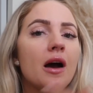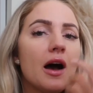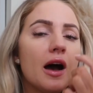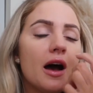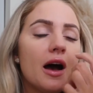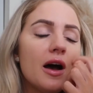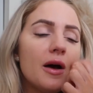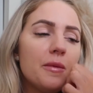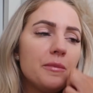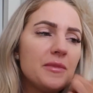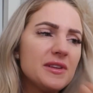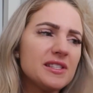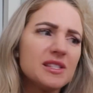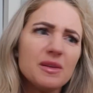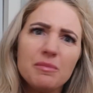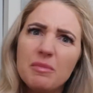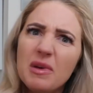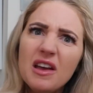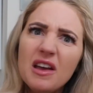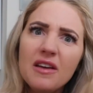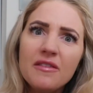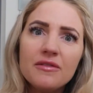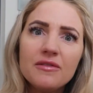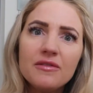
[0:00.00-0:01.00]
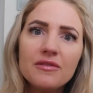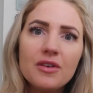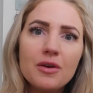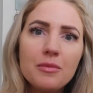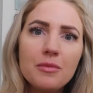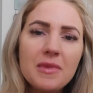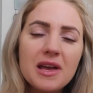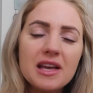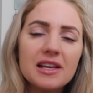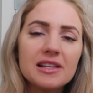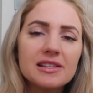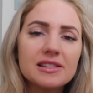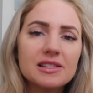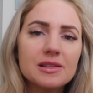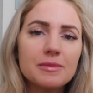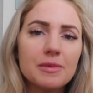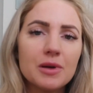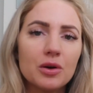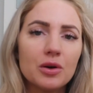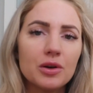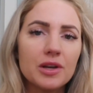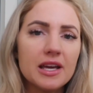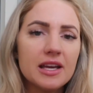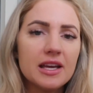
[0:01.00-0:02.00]
it's a bit of a mix to be
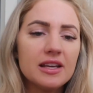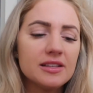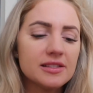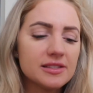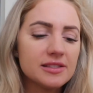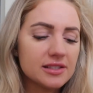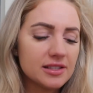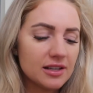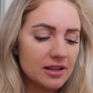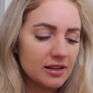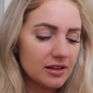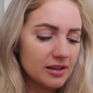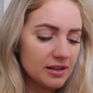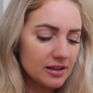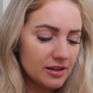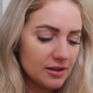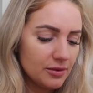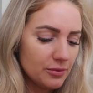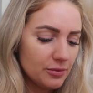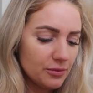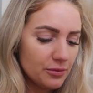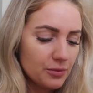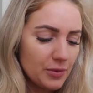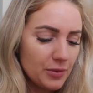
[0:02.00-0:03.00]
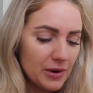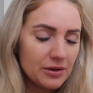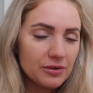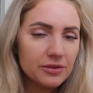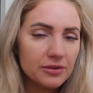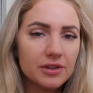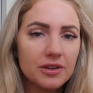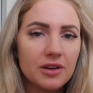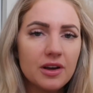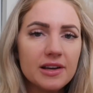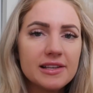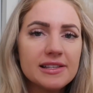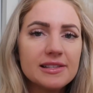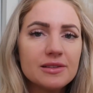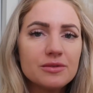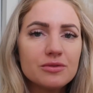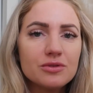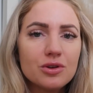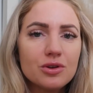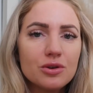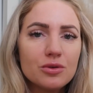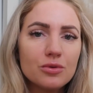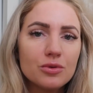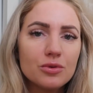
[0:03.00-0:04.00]
honest. I went on a nice little
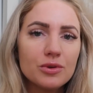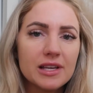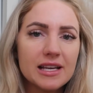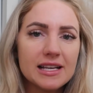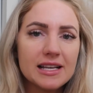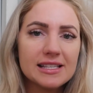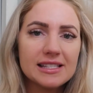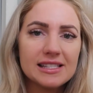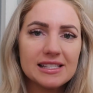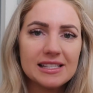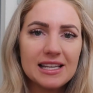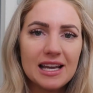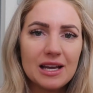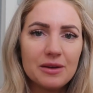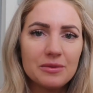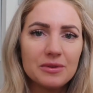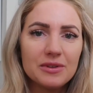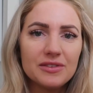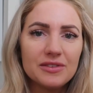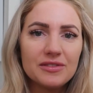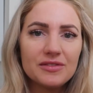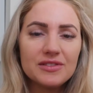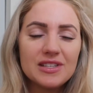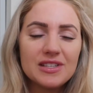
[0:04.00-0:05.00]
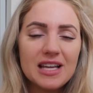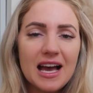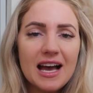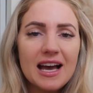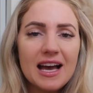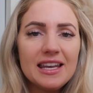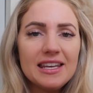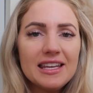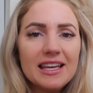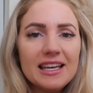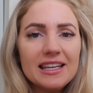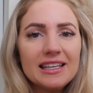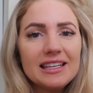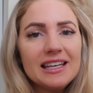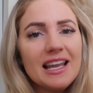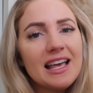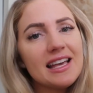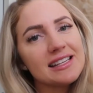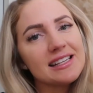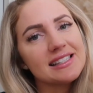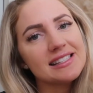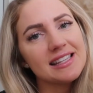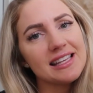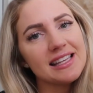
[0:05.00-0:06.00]
dog walk yesterday with Dan and
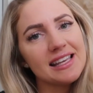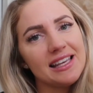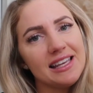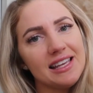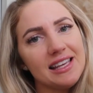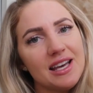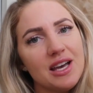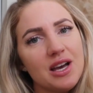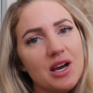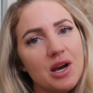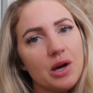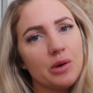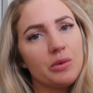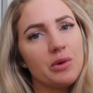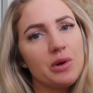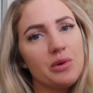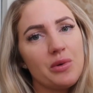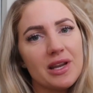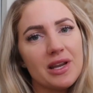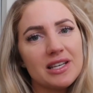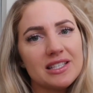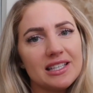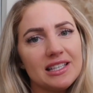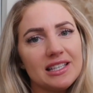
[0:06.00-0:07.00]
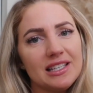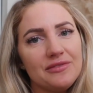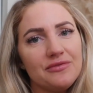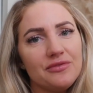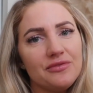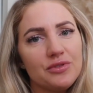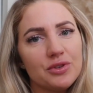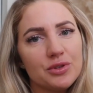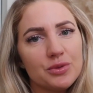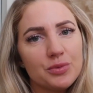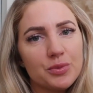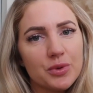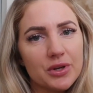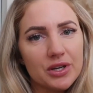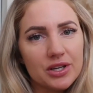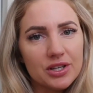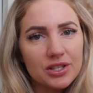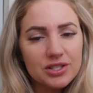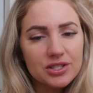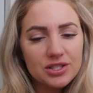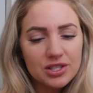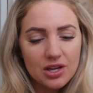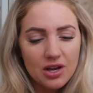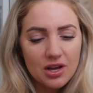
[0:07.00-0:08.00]
Lexi. We went to Limpford
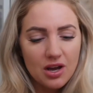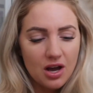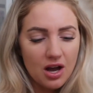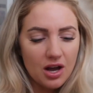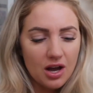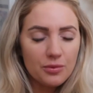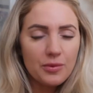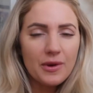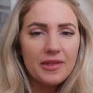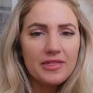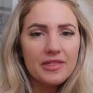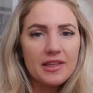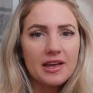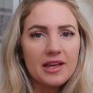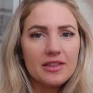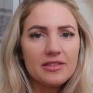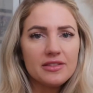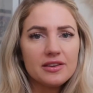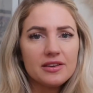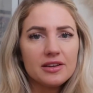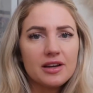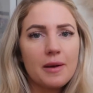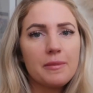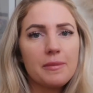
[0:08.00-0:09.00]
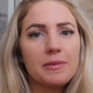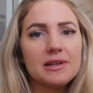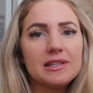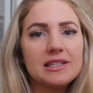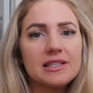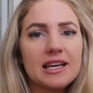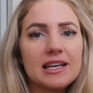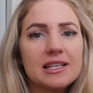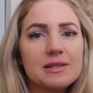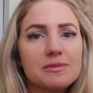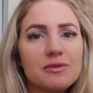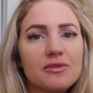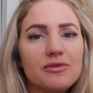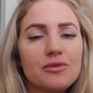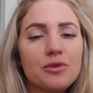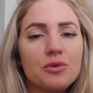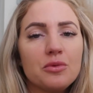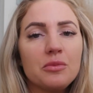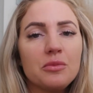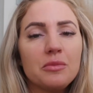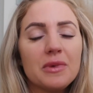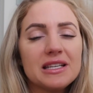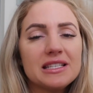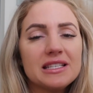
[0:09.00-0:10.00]
Wood. I went there a couple of days before
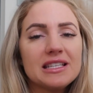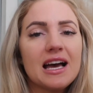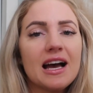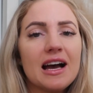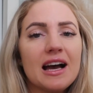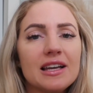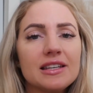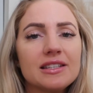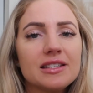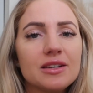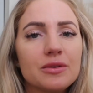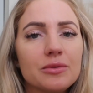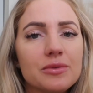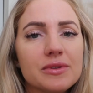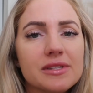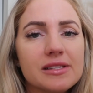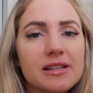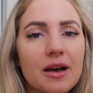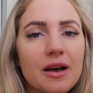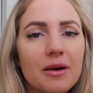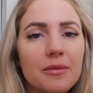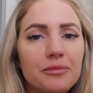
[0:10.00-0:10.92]
with my dad. I was